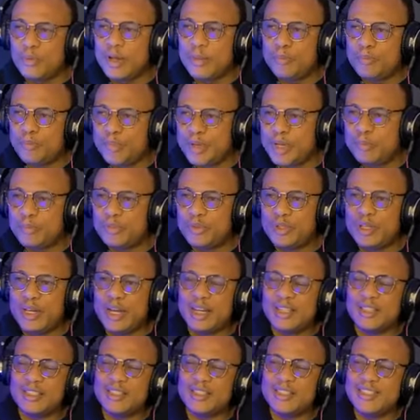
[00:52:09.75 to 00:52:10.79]
They were
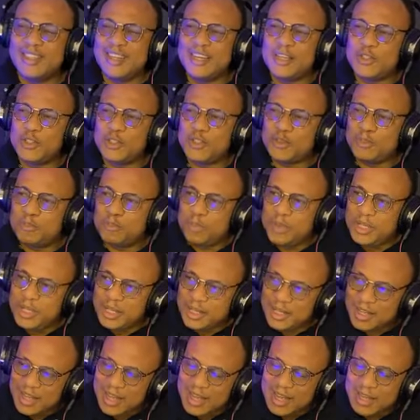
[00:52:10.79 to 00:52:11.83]
people that they
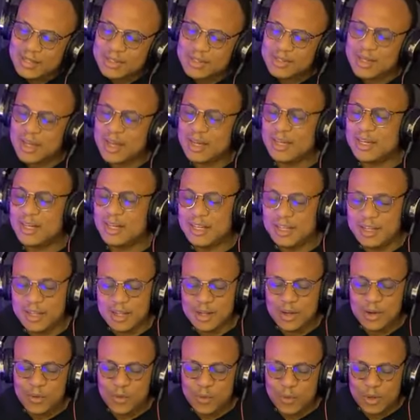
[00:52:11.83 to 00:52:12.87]
speak
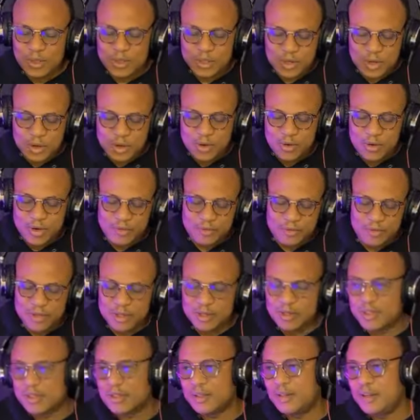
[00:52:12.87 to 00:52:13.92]
exactly what God
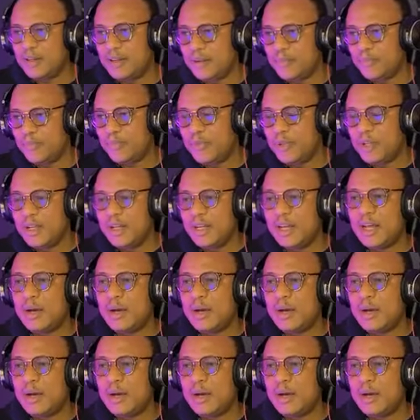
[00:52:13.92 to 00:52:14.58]
reveals to them.